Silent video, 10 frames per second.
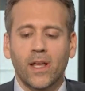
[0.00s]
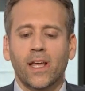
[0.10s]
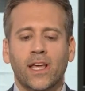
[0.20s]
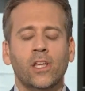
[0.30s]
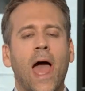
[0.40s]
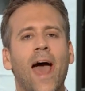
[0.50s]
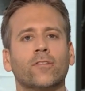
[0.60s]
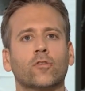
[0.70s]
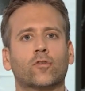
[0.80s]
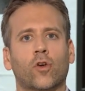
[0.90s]
He
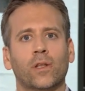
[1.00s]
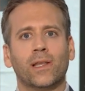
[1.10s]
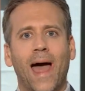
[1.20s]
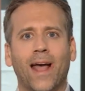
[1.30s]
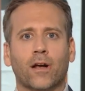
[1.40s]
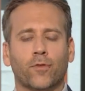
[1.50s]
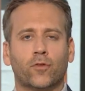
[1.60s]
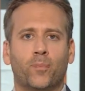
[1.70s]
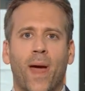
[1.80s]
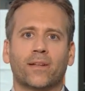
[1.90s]
has a certain lack of
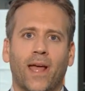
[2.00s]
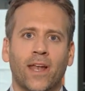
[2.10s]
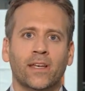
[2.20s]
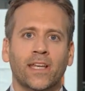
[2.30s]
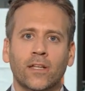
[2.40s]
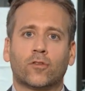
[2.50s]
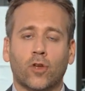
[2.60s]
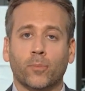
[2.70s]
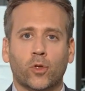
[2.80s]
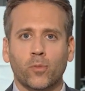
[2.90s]
respect and needs
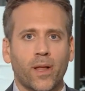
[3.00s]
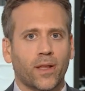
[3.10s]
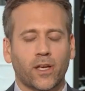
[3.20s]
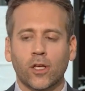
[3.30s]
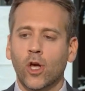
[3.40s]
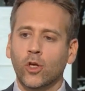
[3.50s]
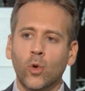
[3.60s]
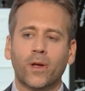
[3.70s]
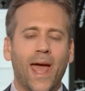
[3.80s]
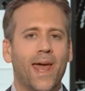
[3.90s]
some humility.
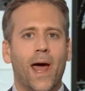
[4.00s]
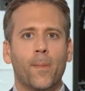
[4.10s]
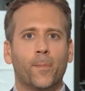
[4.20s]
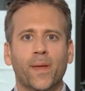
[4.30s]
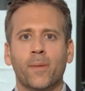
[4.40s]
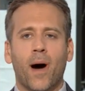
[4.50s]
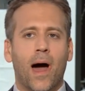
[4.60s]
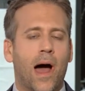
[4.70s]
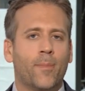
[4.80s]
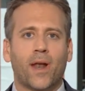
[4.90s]
You cannot be
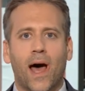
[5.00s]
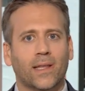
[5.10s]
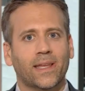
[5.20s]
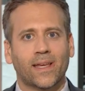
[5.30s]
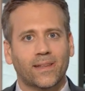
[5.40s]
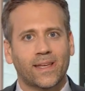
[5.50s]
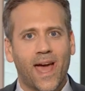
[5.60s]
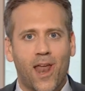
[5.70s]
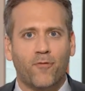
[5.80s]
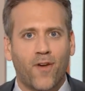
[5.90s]
Muhammad Ali in the
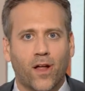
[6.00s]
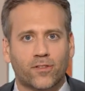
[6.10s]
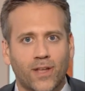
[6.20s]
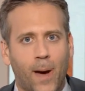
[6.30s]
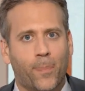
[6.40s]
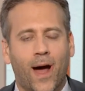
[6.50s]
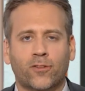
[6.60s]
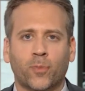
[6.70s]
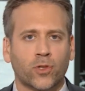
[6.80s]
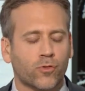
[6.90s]
NFL. It's not
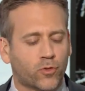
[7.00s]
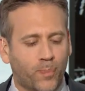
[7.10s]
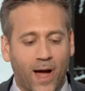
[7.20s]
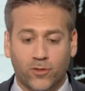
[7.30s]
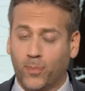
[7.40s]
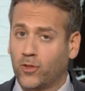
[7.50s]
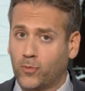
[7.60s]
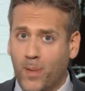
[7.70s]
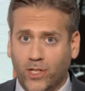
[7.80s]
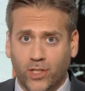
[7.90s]
possible. You're responsible,
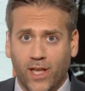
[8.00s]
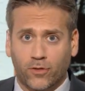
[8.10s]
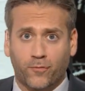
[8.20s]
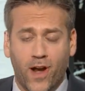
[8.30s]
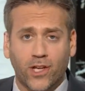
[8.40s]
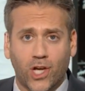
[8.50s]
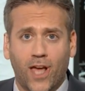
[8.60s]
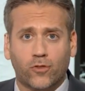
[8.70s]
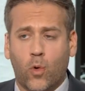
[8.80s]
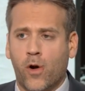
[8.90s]
especially as a
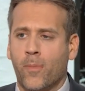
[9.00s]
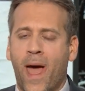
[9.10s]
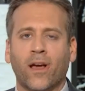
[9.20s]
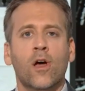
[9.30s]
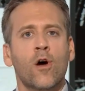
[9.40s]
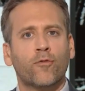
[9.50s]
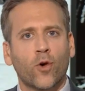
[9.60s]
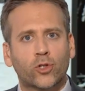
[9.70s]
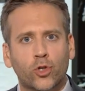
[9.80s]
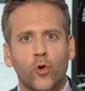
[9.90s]
franchise quarterback,
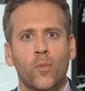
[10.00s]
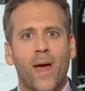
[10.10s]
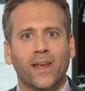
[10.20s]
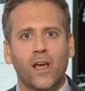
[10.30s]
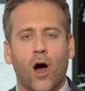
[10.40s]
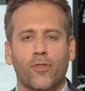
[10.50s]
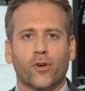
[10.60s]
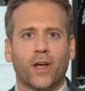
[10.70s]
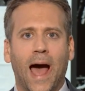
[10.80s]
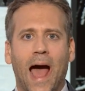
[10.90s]
for too many
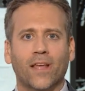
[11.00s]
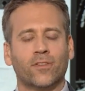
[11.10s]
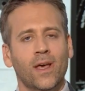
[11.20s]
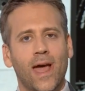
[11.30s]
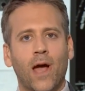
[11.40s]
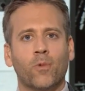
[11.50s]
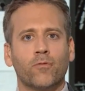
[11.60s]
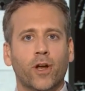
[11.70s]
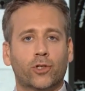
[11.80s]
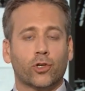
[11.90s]
other guys. And
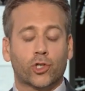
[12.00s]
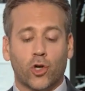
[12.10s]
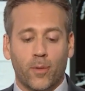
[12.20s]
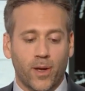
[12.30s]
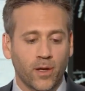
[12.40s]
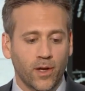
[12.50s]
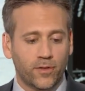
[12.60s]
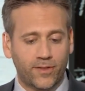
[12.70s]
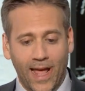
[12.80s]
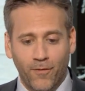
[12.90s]
when Richard Sherman,
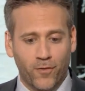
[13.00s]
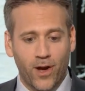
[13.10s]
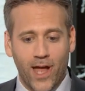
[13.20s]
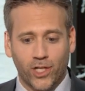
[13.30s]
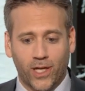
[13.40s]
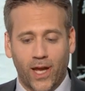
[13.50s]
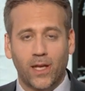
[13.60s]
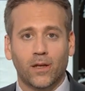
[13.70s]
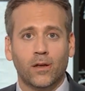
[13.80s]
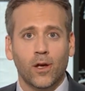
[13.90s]

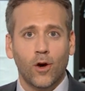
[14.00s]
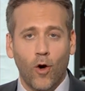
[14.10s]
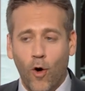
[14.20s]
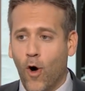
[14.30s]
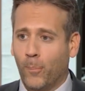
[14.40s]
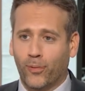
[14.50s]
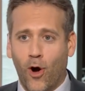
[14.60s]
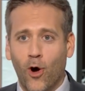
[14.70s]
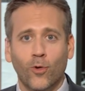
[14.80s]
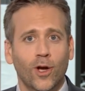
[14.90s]
Stanford-educated,
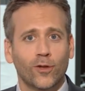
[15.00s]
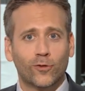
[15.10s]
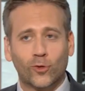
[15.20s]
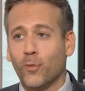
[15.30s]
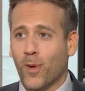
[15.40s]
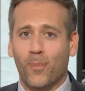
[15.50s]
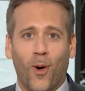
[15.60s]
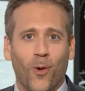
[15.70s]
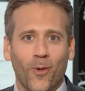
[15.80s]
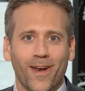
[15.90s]
all-pro, Super
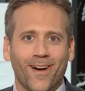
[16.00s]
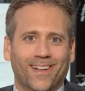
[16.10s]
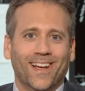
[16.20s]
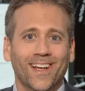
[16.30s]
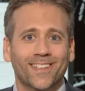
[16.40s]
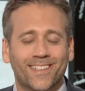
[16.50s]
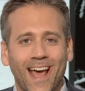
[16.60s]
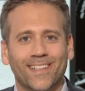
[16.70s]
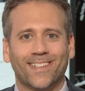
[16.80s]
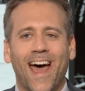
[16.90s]
Bowl winner,
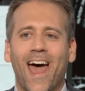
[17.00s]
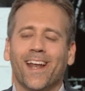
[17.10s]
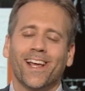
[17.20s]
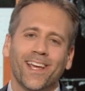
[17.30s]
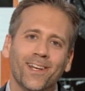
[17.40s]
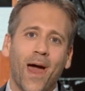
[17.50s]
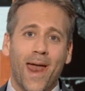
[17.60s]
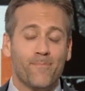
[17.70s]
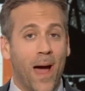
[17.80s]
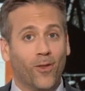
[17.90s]
says that,
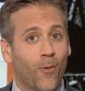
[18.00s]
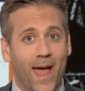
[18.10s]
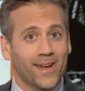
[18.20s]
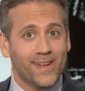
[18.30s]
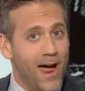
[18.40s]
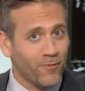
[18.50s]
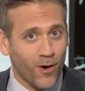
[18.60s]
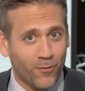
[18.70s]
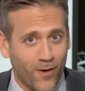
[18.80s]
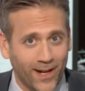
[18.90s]
and by the way,
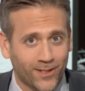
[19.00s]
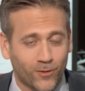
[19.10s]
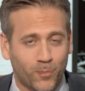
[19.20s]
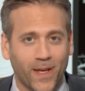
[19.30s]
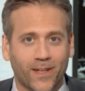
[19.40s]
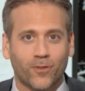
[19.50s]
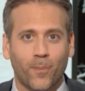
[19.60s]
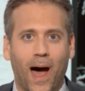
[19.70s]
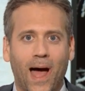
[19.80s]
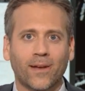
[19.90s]
never afraid to speak his
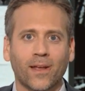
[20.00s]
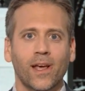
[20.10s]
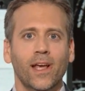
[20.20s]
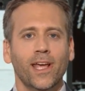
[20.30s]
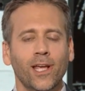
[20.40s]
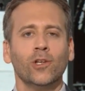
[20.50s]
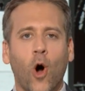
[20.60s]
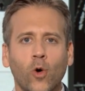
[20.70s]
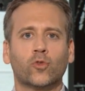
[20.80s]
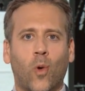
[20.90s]
mind, he
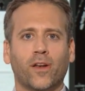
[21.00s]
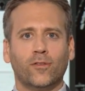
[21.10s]
knows what he's